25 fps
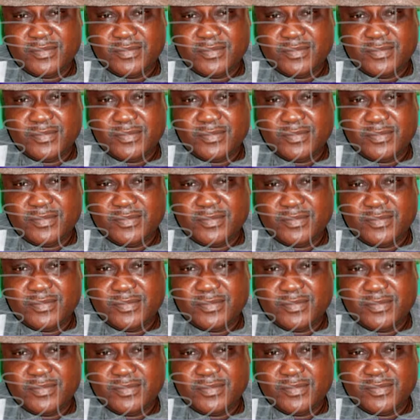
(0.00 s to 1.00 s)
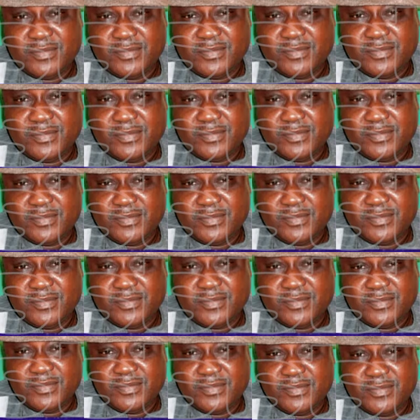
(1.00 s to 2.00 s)

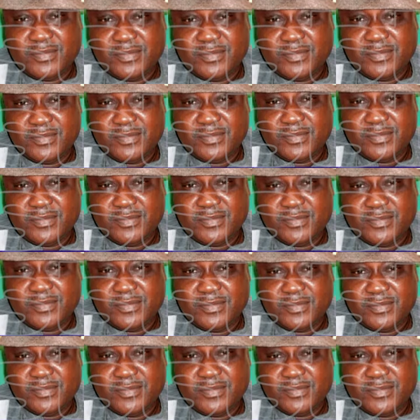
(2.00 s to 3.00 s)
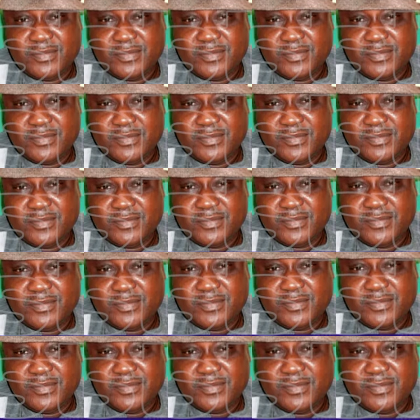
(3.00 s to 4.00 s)

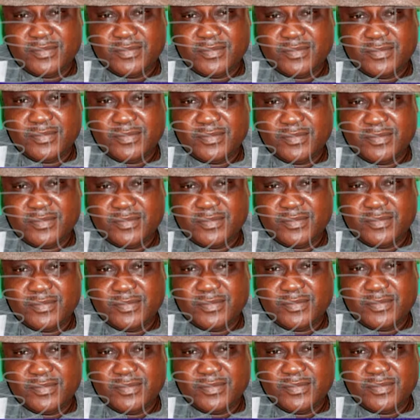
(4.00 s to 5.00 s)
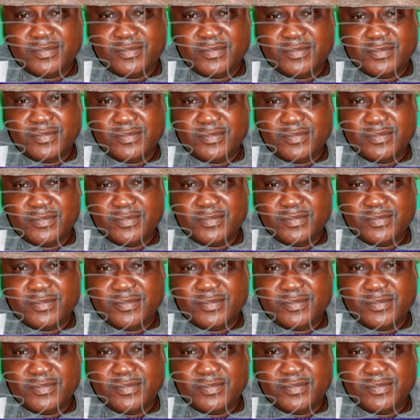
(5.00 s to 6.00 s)

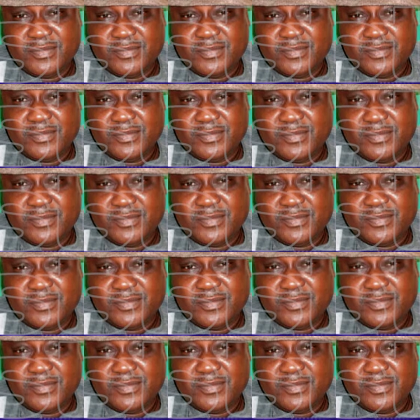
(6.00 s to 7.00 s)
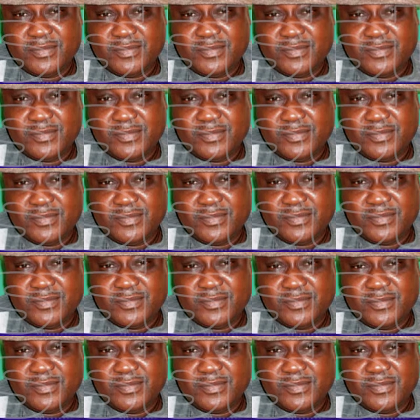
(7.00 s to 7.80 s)
No words are spoken by the person on screen.